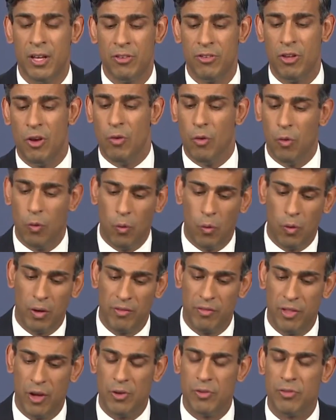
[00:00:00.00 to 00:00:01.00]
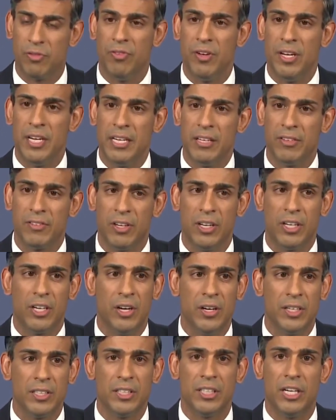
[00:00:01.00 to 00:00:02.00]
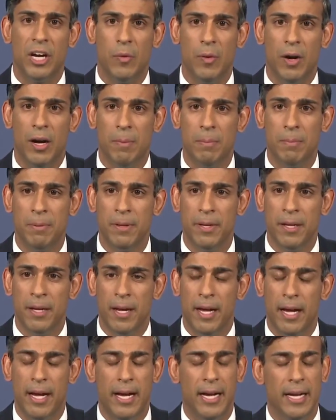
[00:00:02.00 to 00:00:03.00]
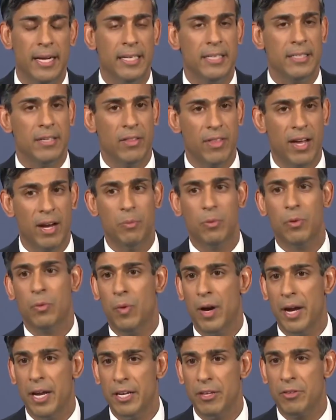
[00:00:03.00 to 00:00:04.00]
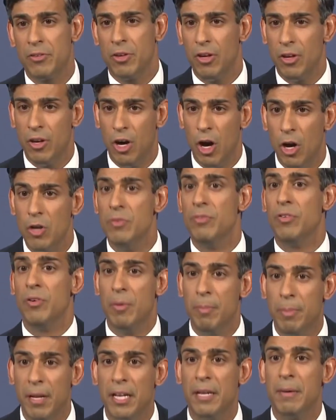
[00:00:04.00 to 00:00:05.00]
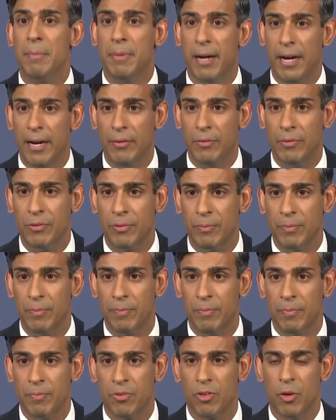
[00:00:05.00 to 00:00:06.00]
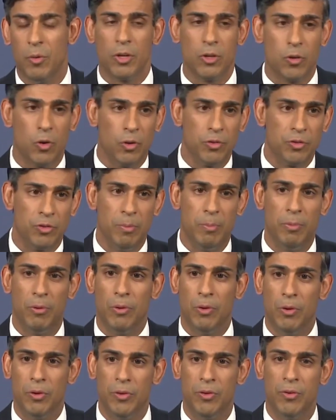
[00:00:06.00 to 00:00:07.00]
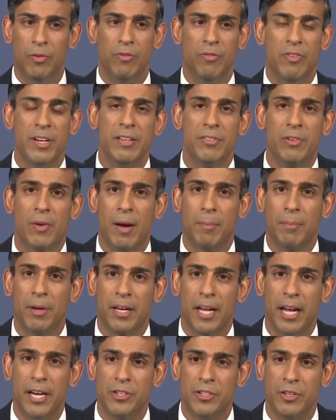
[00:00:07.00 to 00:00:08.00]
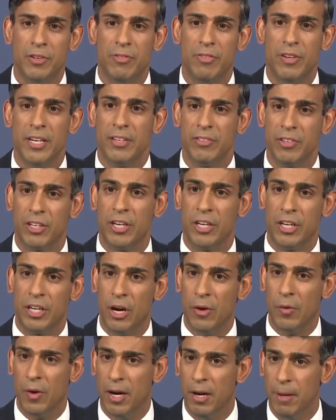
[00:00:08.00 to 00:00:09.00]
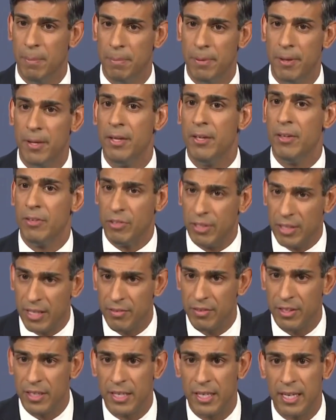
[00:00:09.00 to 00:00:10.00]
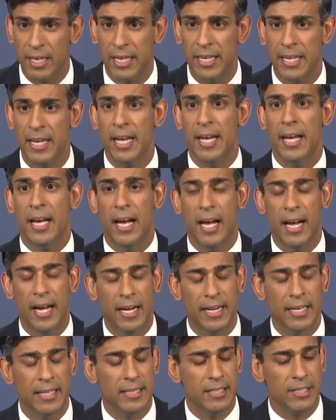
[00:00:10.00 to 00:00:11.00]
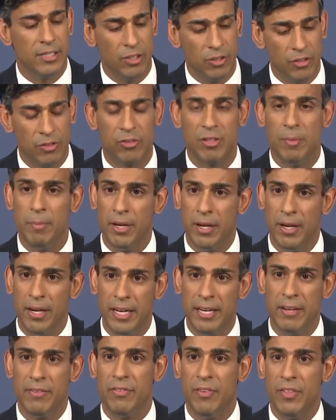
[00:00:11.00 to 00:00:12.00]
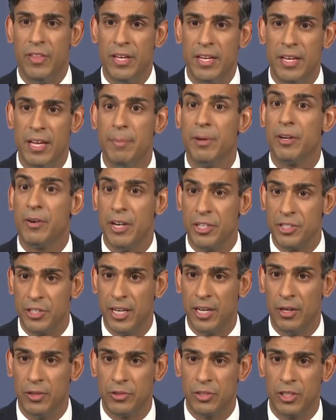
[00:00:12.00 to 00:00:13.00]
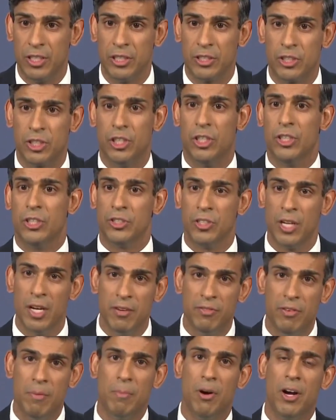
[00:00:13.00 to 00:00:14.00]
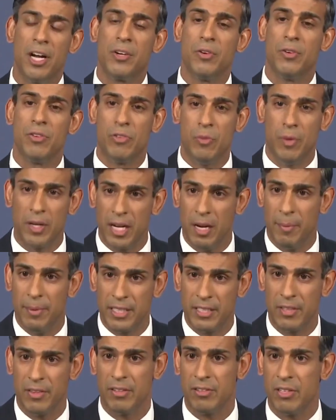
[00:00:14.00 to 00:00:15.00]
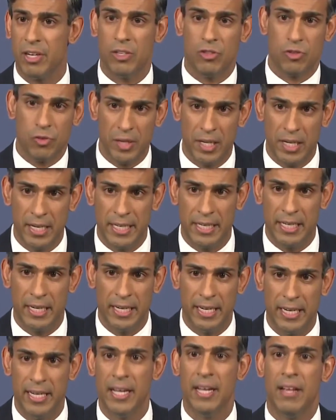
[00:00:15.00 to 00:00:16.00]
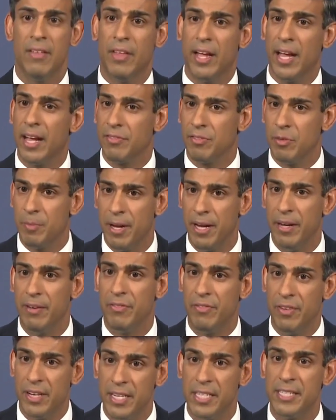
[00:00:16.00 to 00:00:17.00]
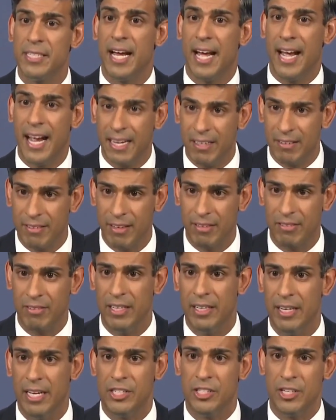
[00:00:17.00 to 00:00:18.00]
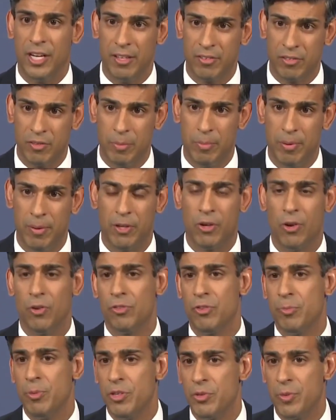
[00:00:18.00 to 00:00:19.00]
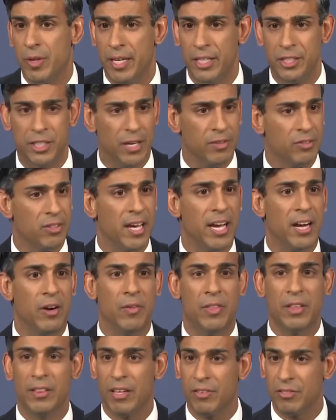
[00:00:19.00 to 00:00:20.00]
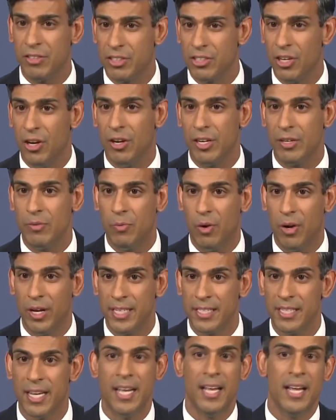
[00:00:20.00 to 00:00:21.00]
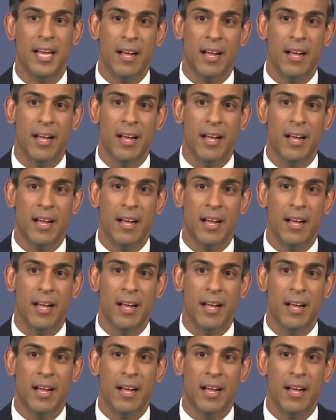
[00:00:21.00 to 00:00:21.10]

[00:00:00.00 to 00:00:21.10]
So all of those fees are going to go up, and that will raise over £1 billion. So across the board, visa application fees are going to go up significantly, and similarly for the Immigration Health Surcharge. For migrants who are coming to this country legally, they have to pay a fee to access the NHS, to contribute to NHS care. I think that's entirely right.